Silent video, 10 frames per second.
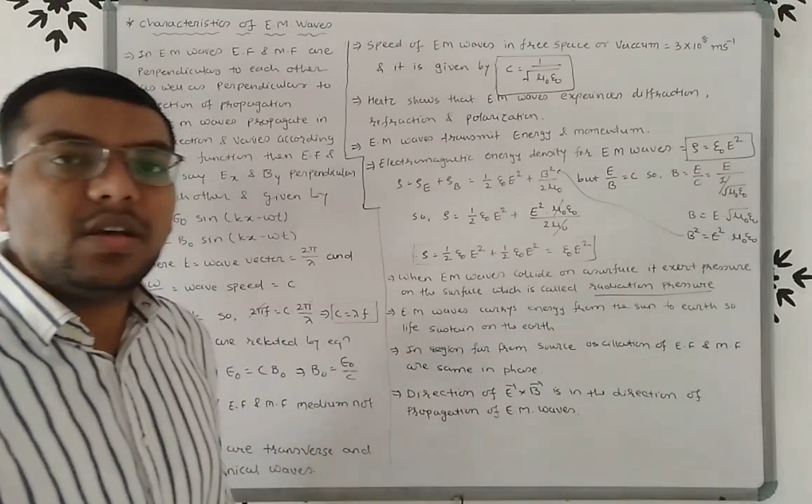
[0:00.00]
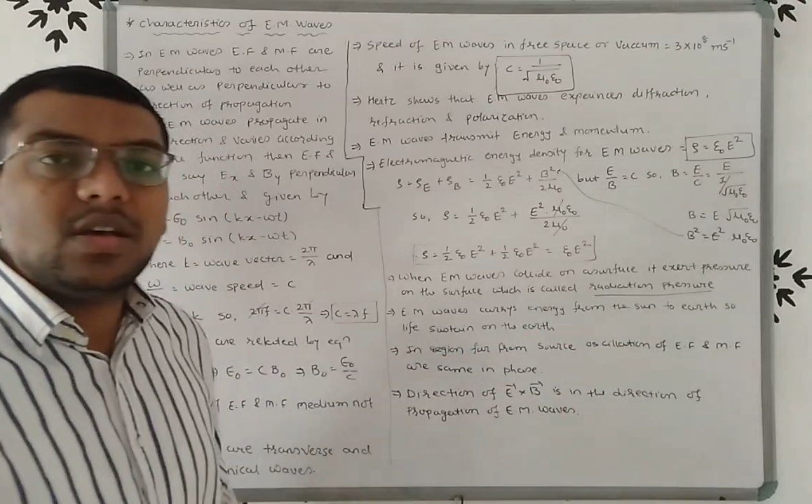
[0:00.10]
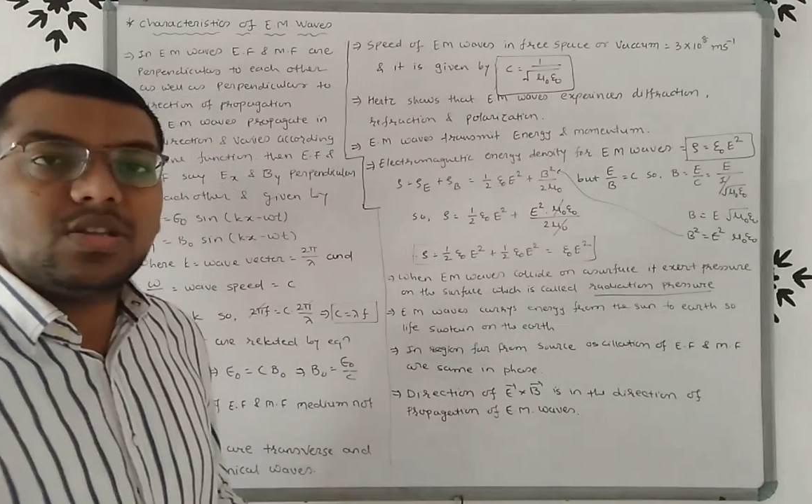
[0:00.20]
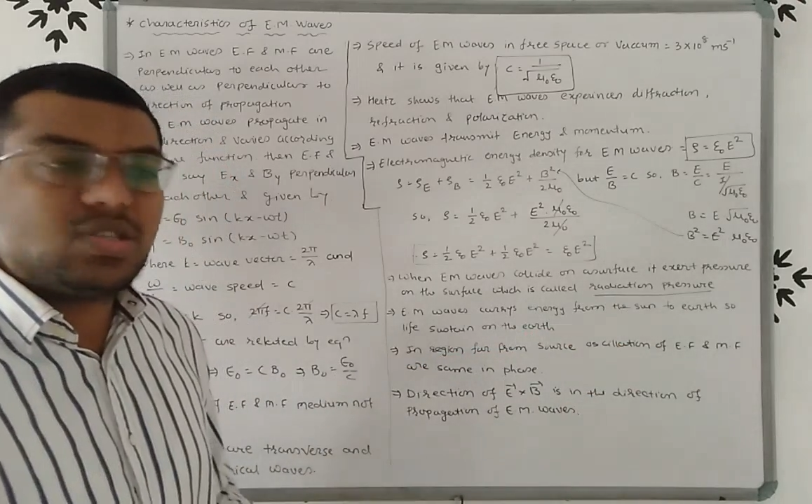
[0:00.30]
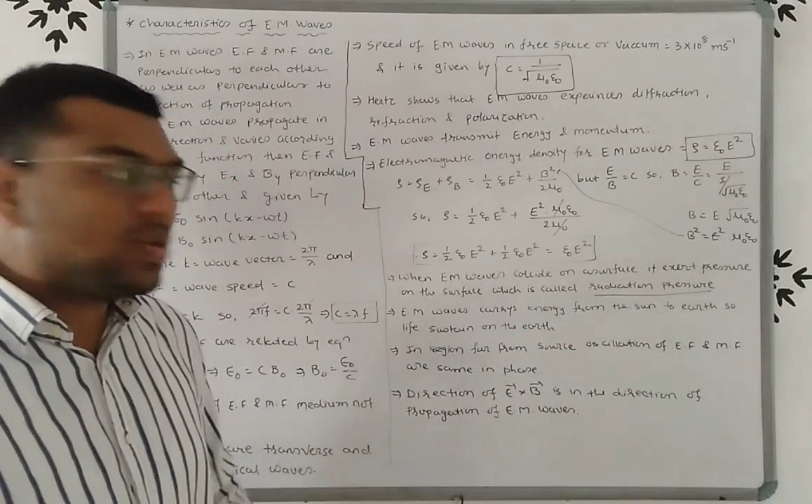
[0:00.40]

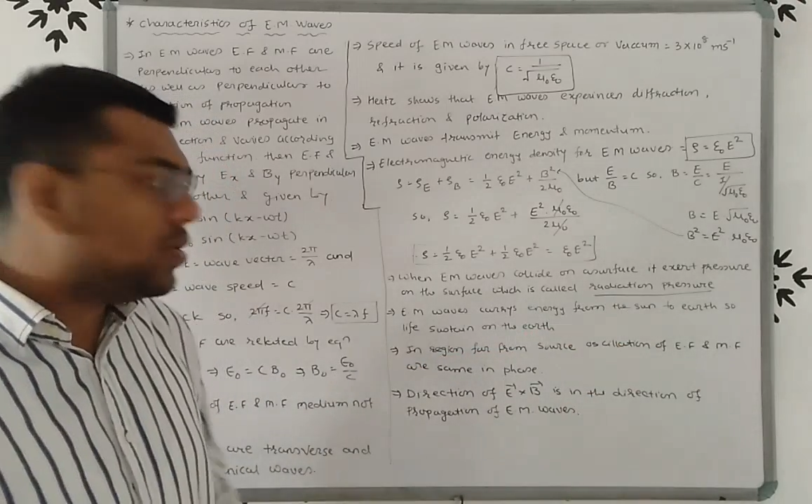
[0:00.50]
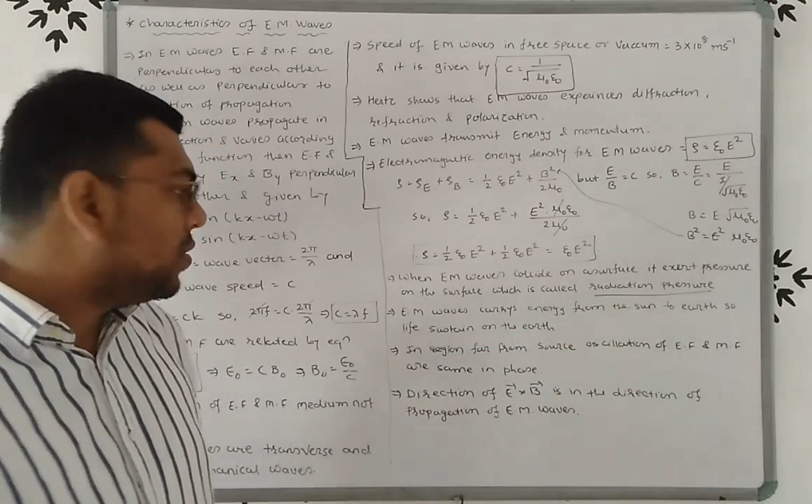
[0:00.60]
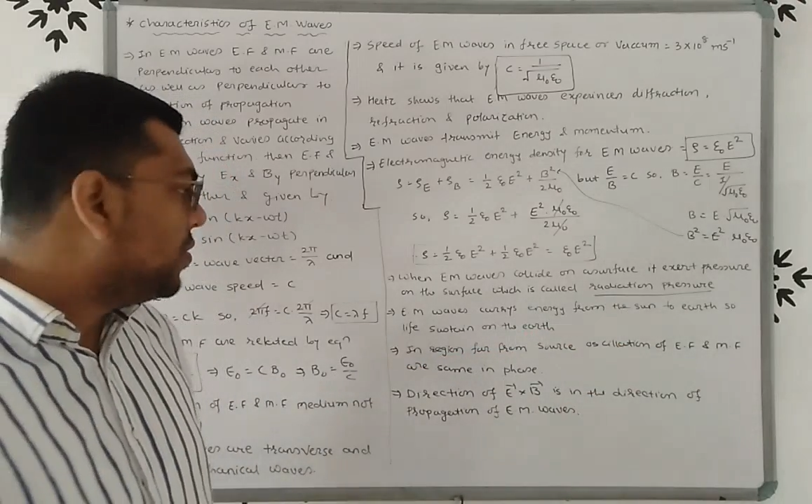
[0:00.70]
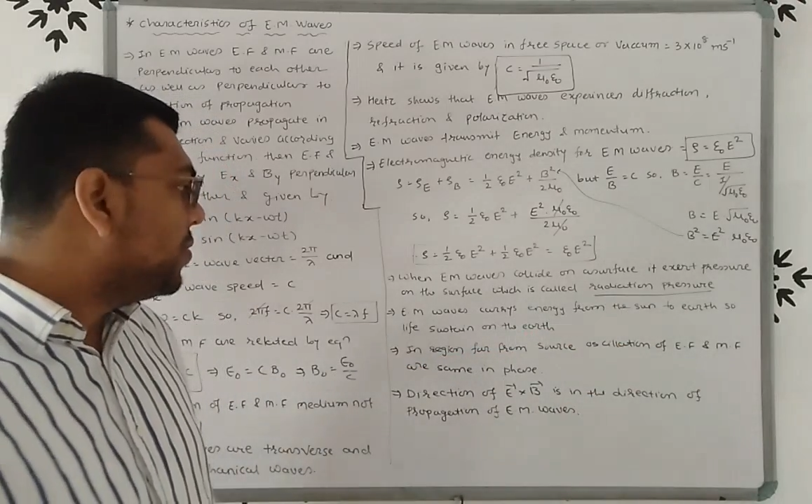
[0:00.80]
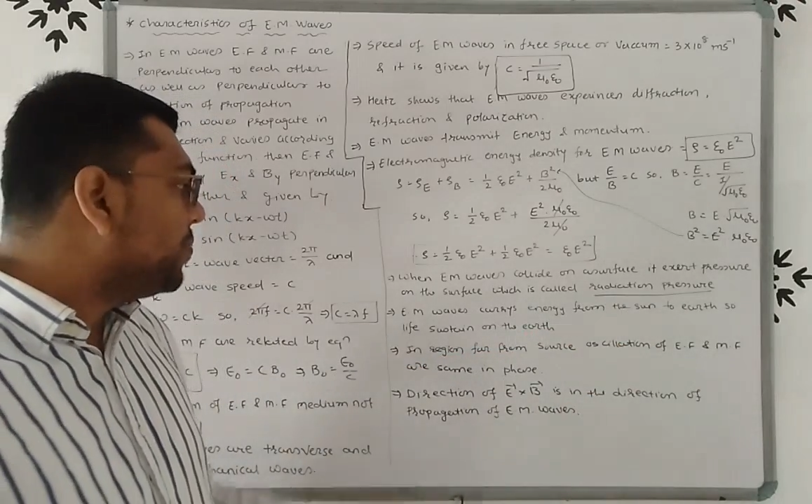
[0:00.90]
So
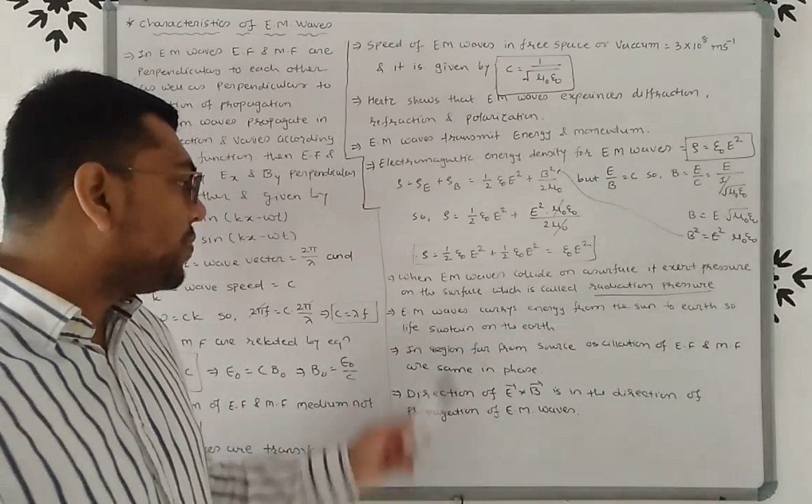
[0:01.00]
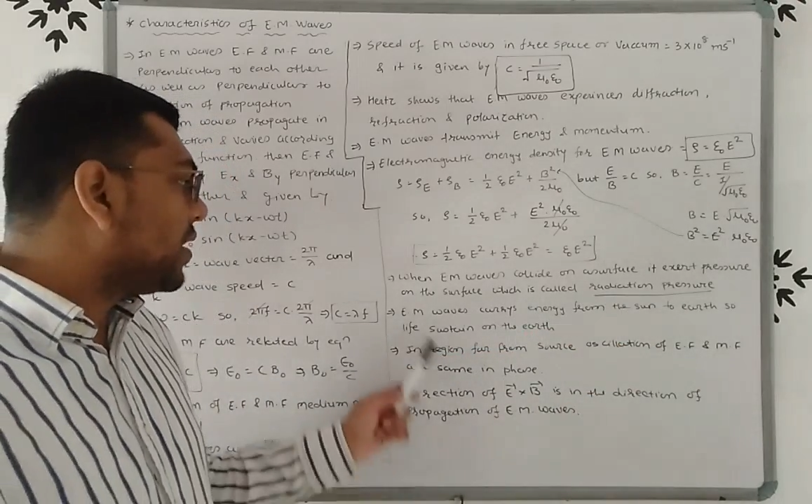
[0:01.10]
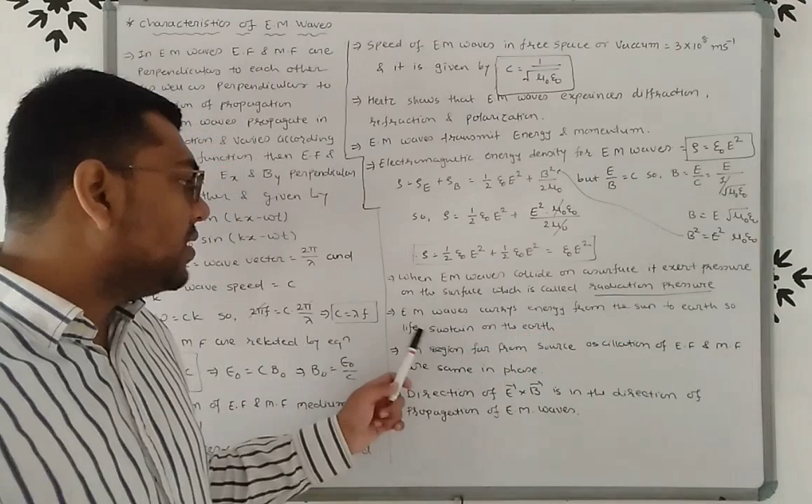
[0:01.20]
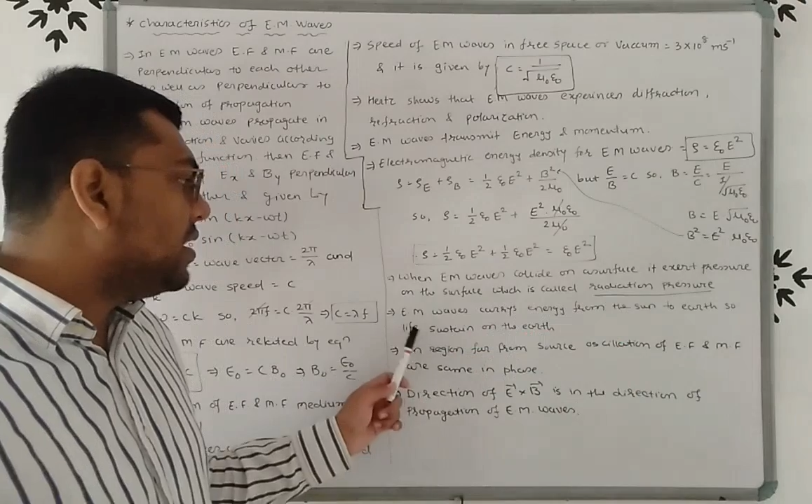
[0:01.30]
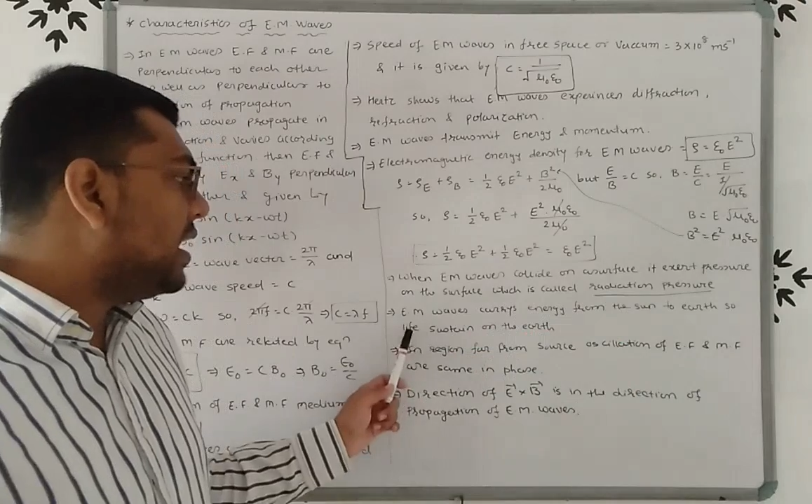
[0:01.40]

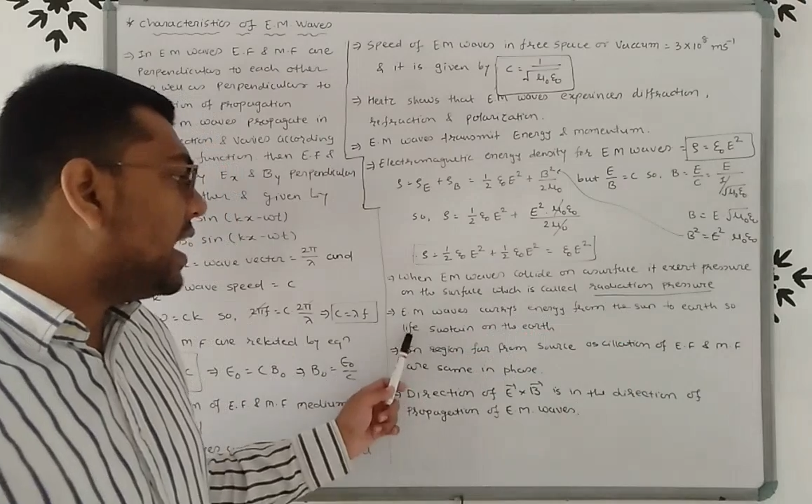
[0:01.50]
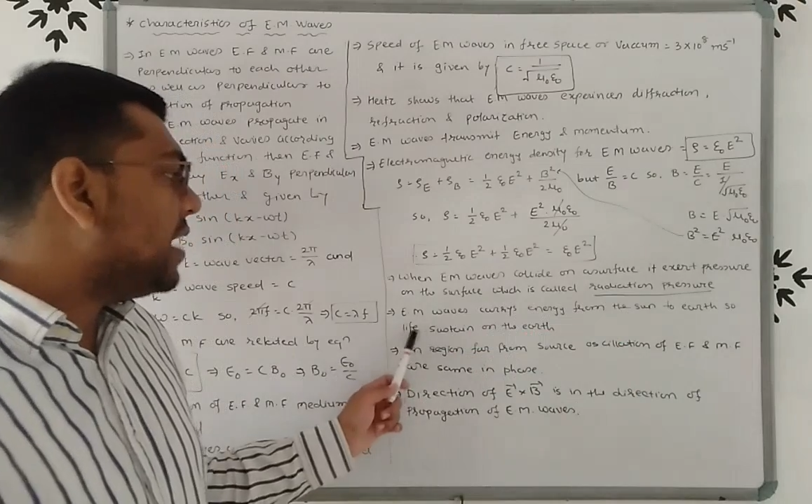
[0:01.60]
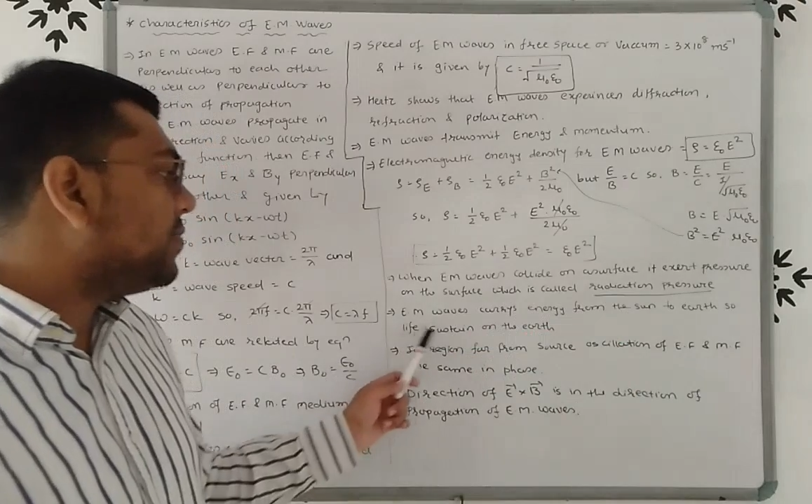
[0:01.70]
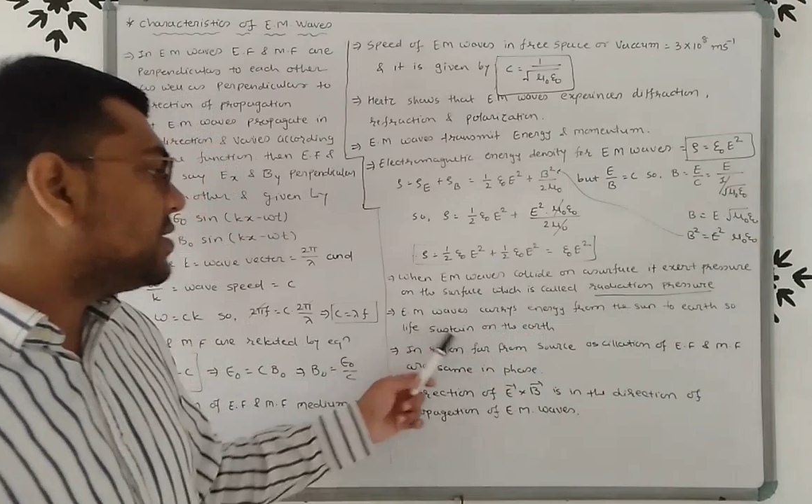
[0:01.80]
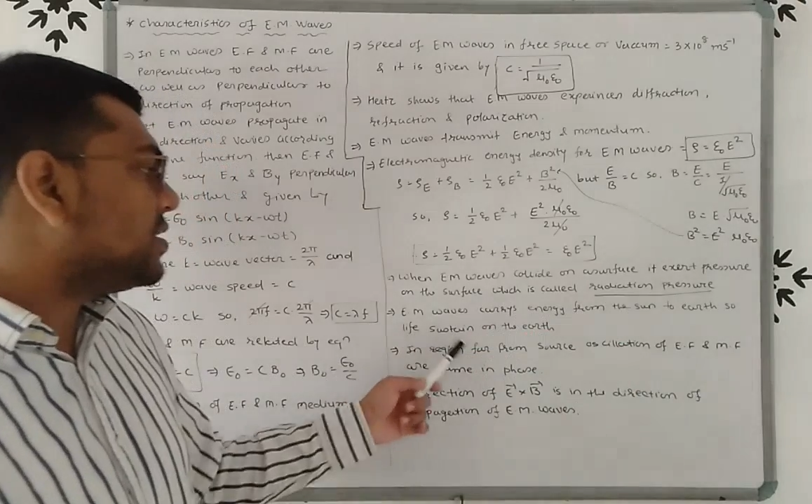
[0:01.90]
the
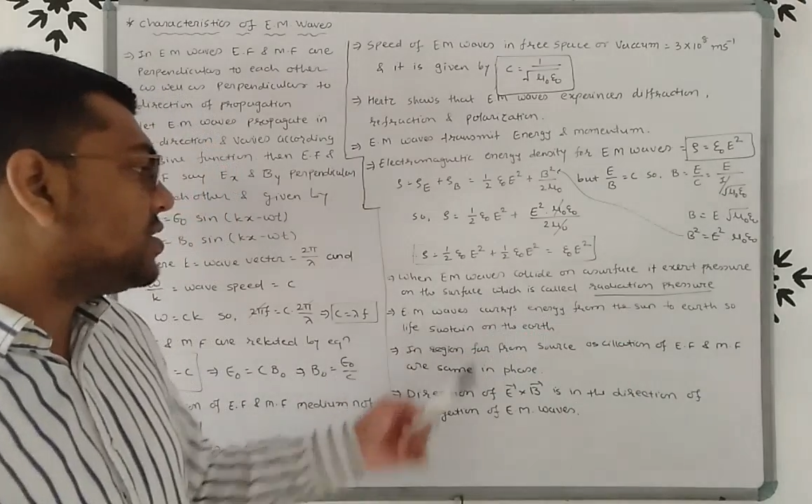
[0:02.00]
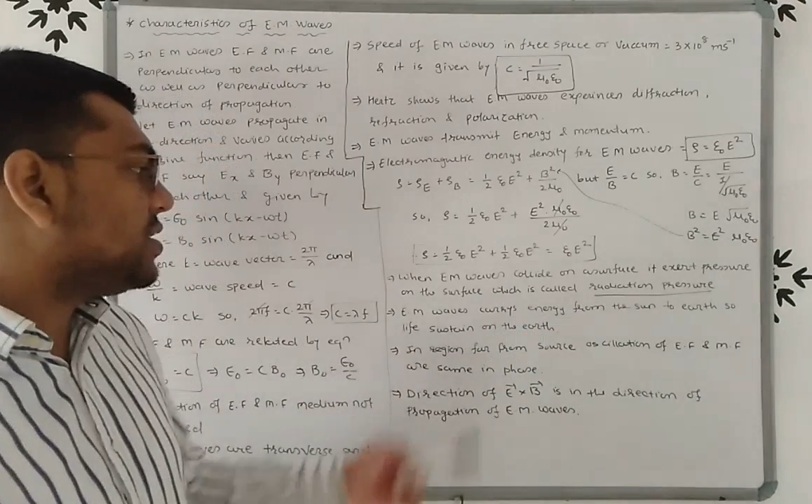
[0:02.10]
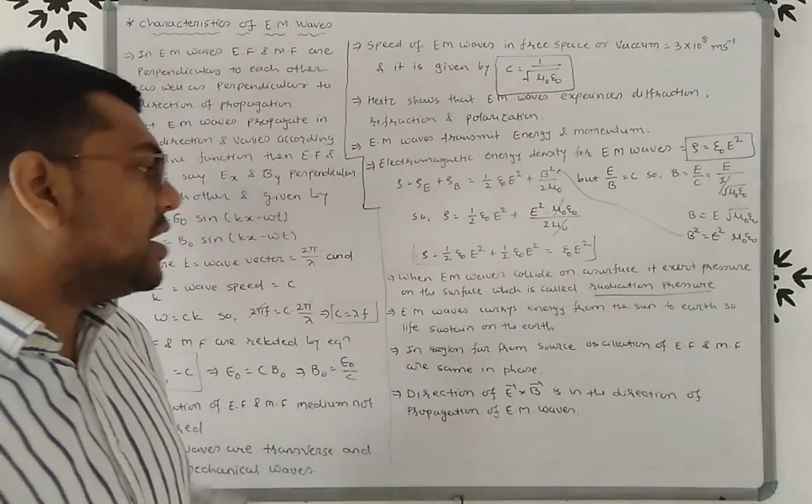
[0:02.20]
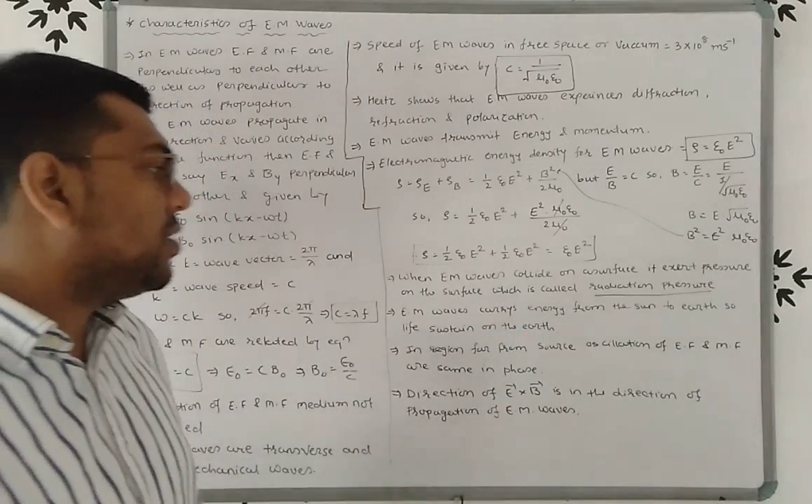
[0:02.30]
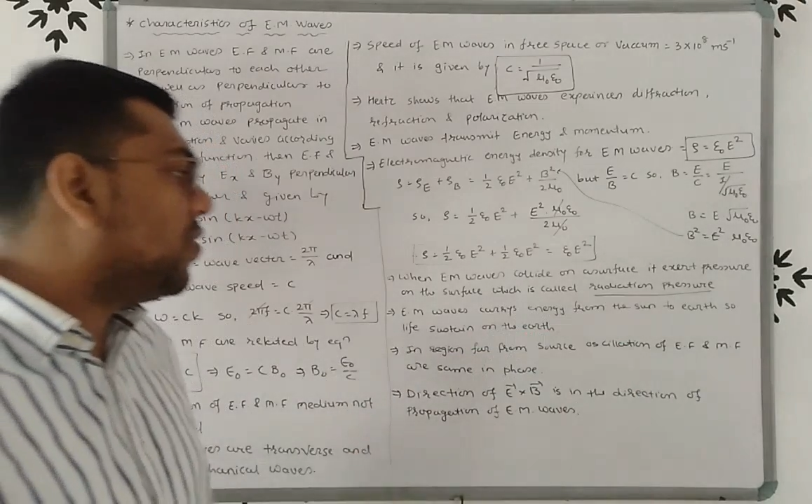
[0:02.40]
life sustained